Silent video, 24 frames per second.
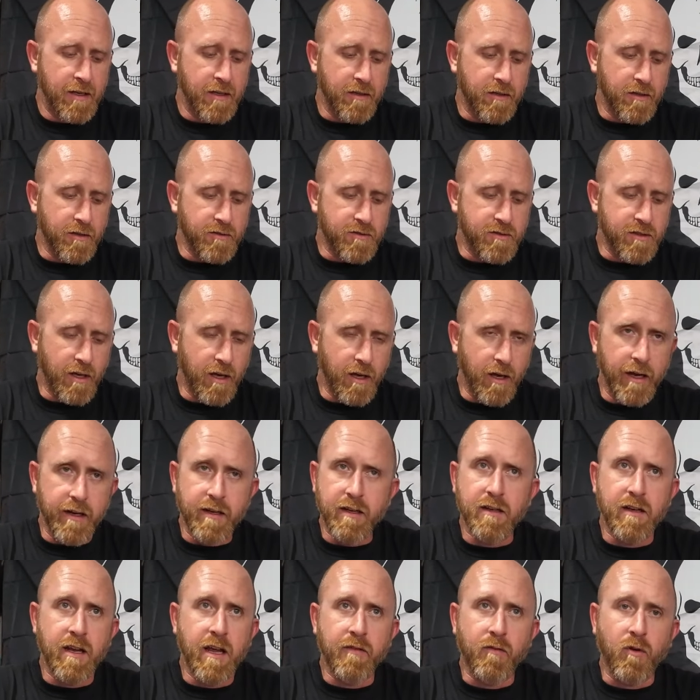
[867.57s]
because I
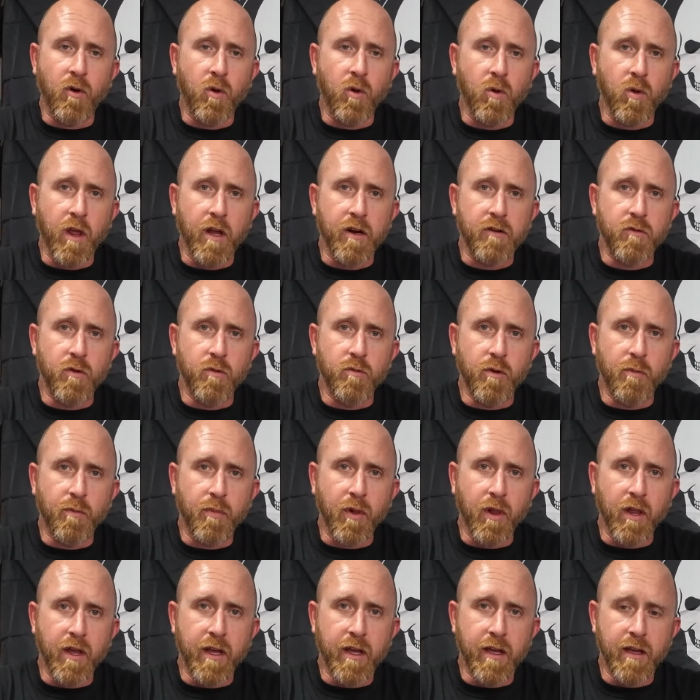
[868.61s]
didn't have a whole lot of room to
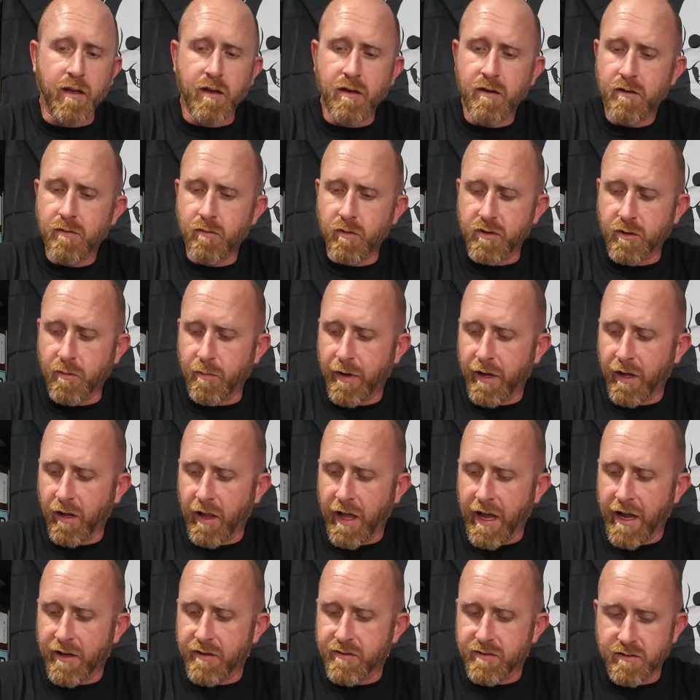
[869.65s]
play with the bell
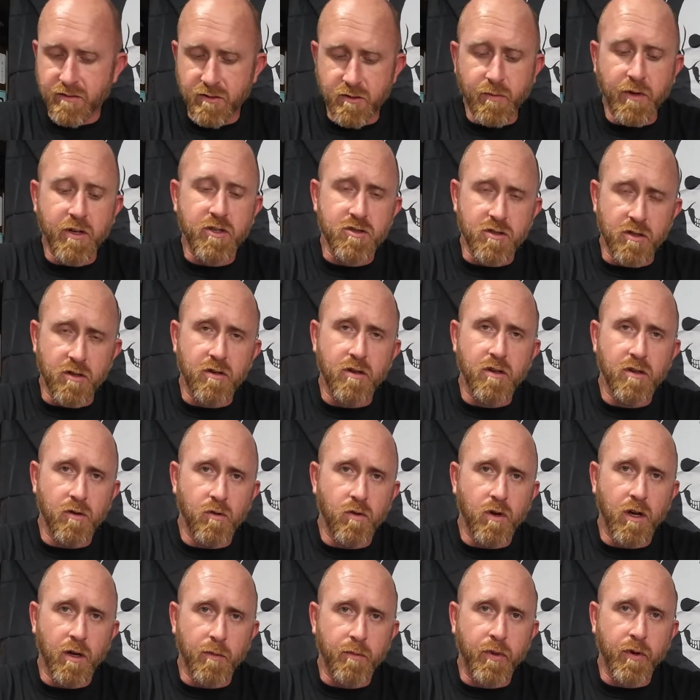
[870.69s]
housing. So make sure
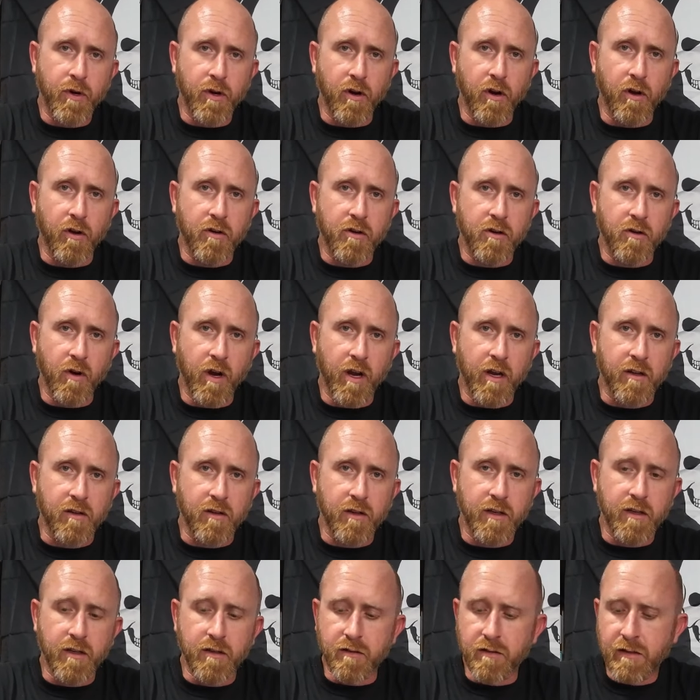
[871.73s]
you put it on
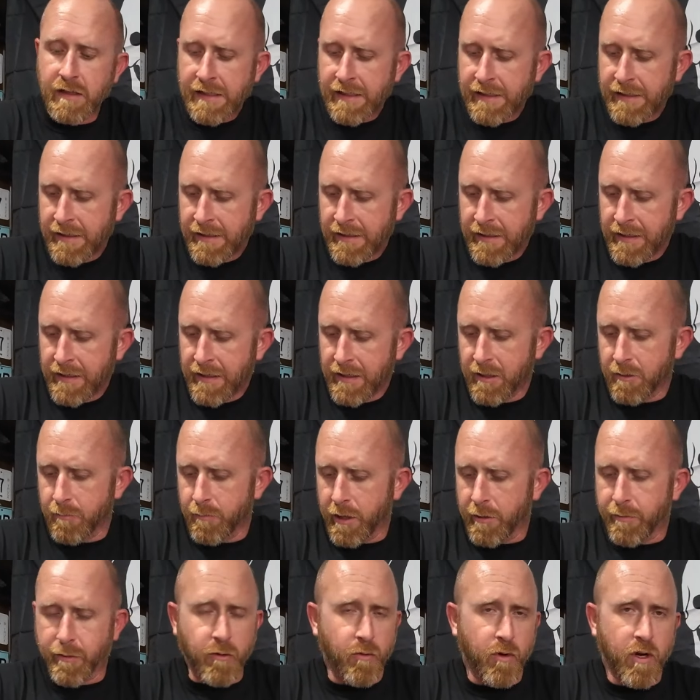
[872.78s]
correctly, and
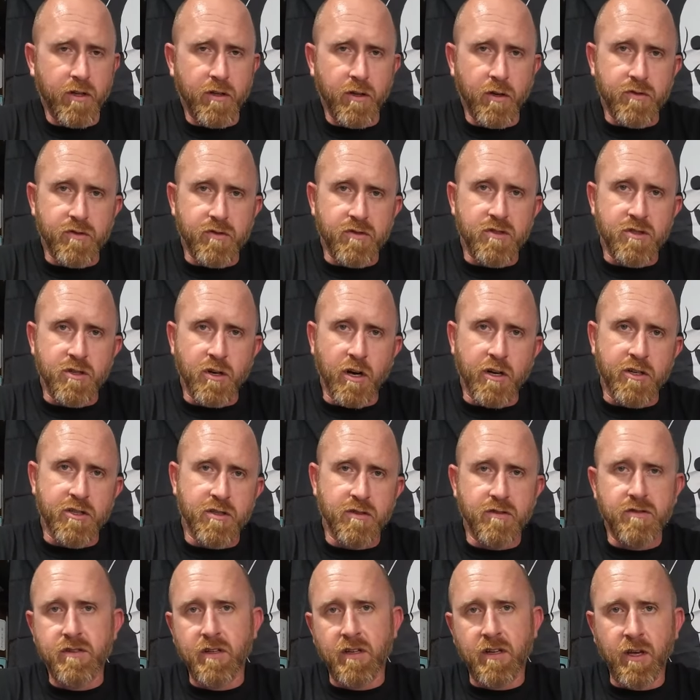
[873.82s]
maybe read those
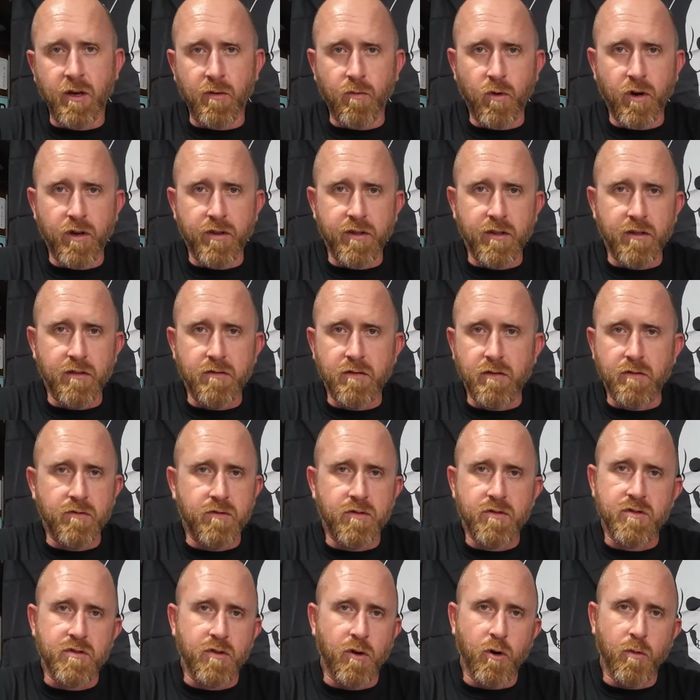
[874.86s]
instructions that come with it and don't
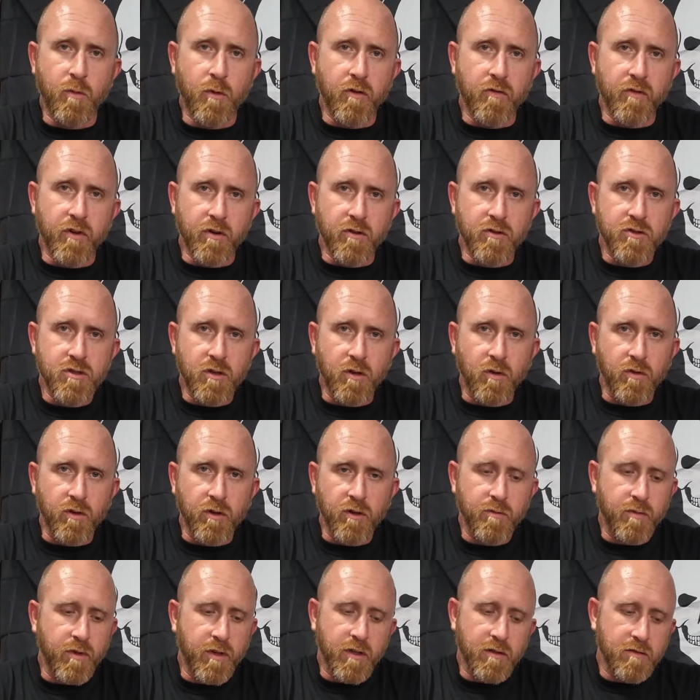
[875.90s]
just throw them over your shoulder.
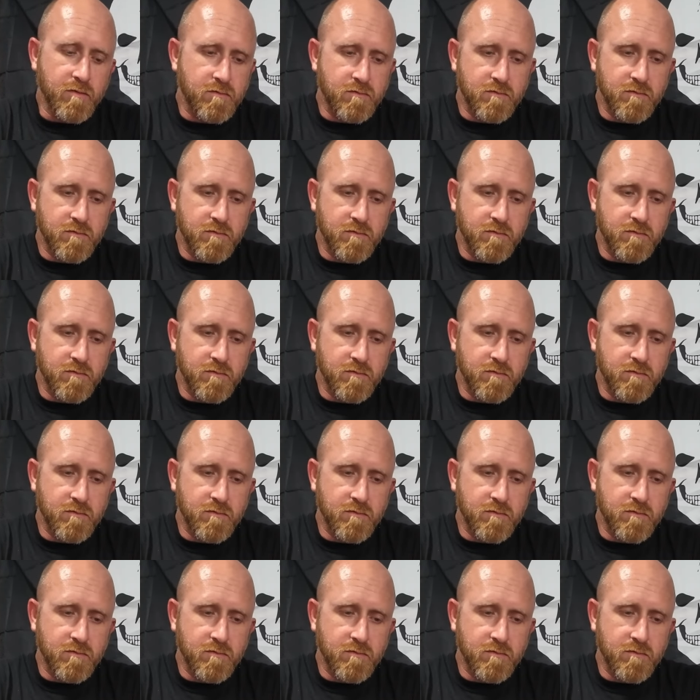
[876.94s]
But